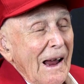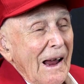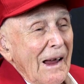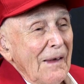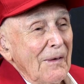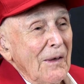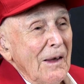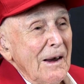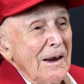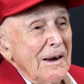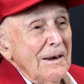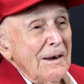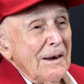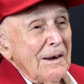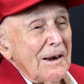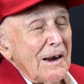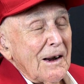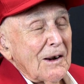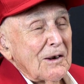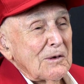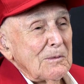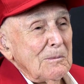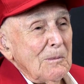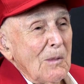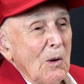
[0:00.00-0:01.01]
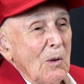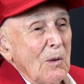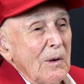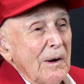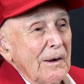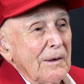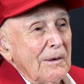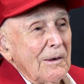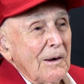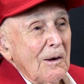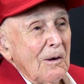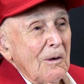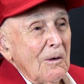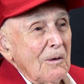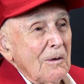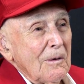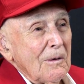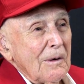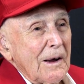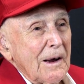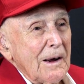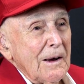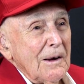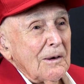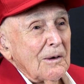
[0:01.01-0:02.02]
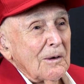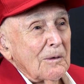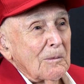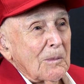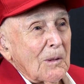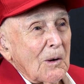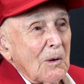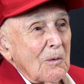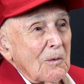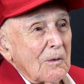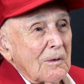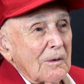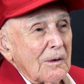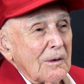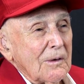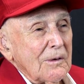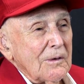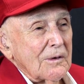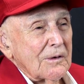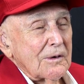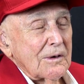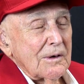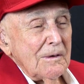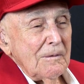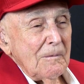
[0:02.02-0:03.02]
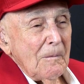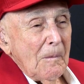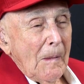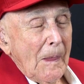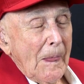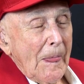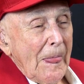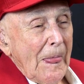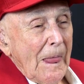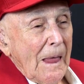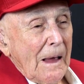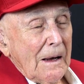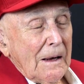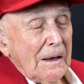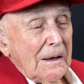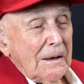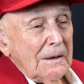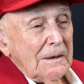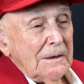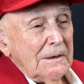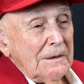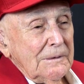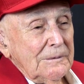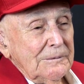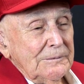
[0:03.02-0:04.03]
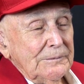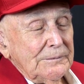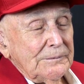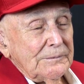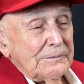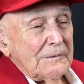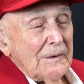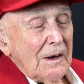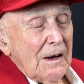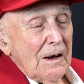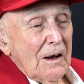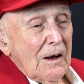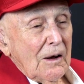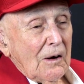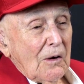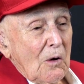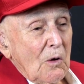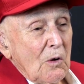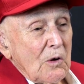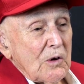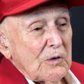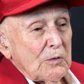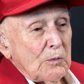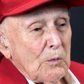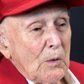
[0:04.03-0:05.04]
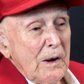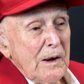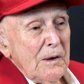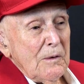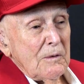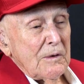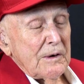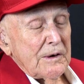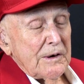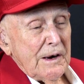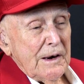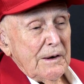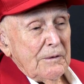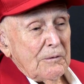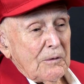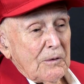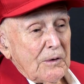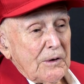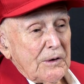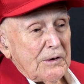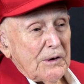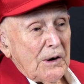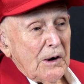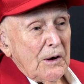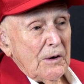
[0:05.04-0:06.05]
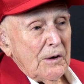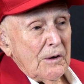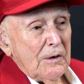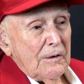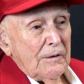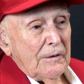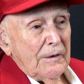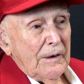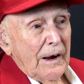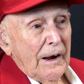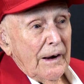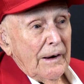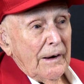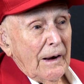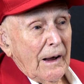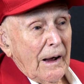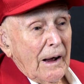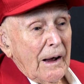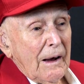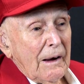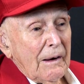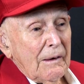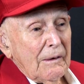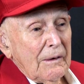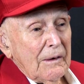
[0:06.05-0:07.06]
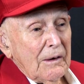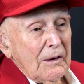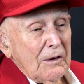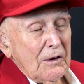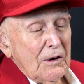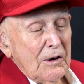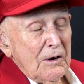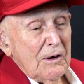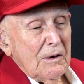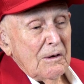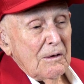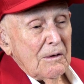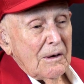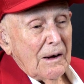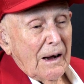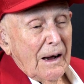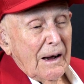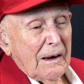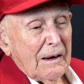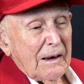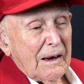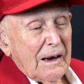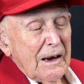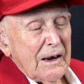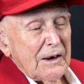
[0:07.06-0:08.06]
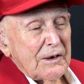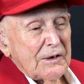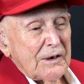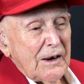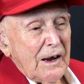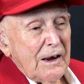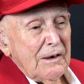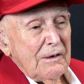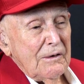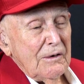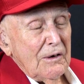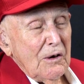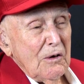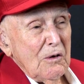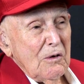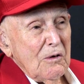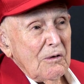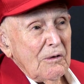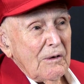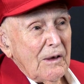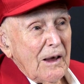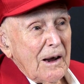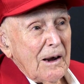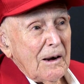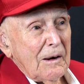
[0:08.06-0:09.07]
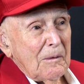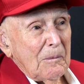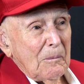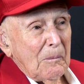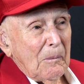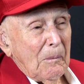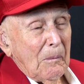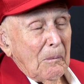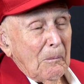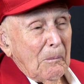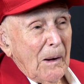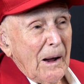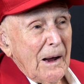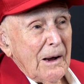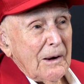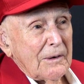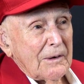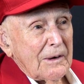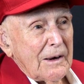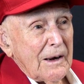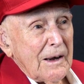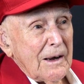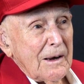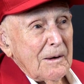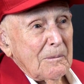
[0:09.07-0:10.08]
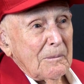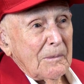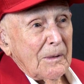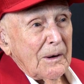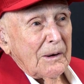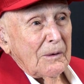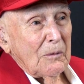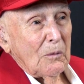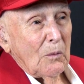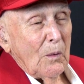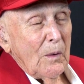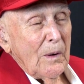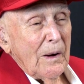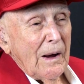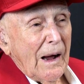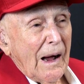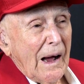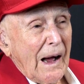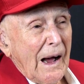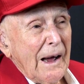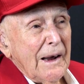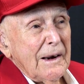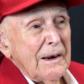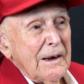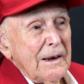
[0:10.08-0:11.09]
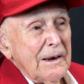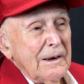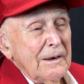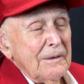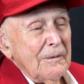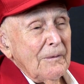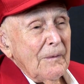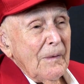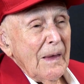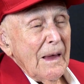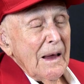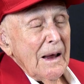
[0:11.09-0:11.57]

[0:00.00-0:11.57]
and then the next morning all hell broke loose. And of course, we was in reserve, and I guess they knew about that, but I didn't.